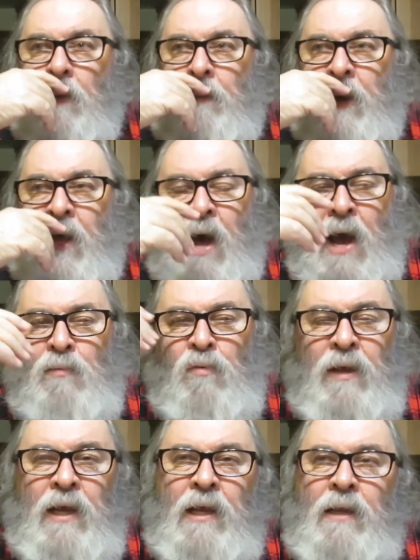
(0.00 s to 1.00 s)
But I
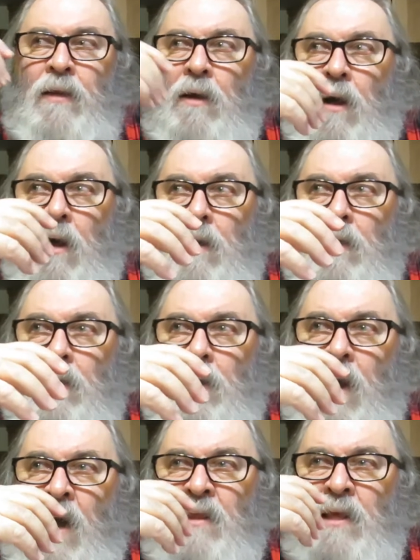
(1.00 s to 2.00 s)
read
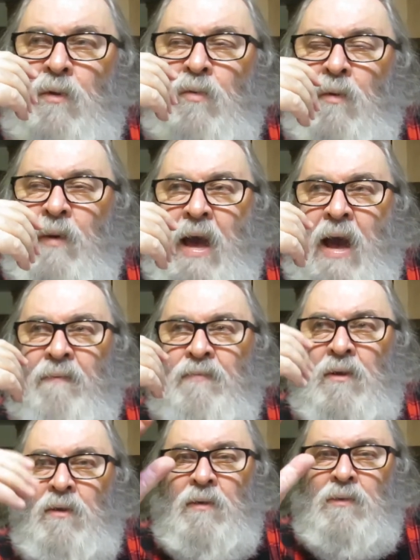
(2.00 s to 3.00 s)
I think what we have
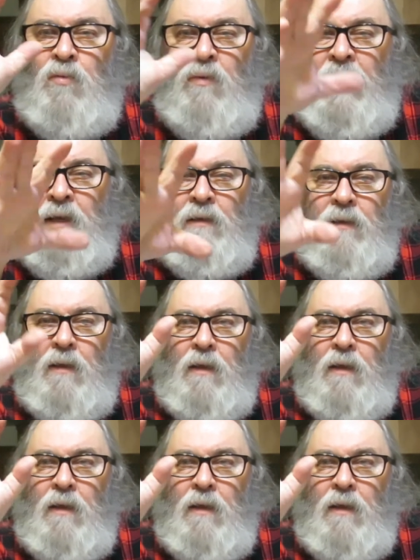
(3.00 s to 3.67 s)
to do is read